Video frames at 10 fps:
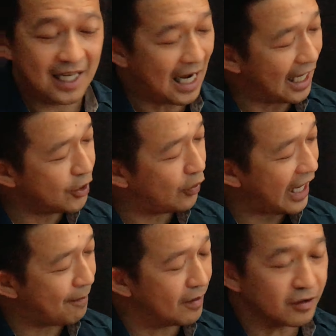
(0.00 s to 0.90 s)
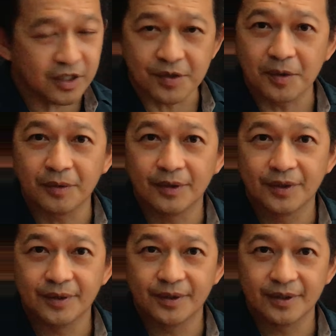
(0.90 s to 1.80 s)
Are you able to
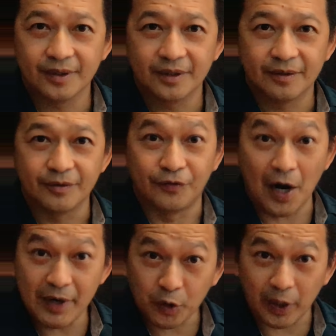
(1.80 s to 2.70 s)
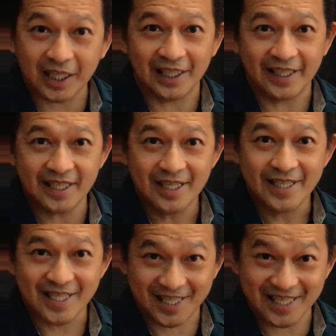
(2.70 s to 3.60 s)
very quickly
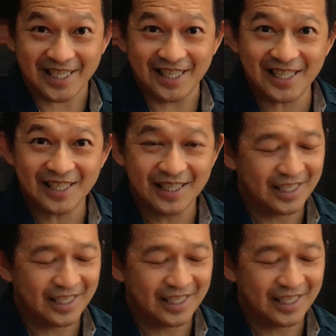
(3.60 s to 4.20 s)
see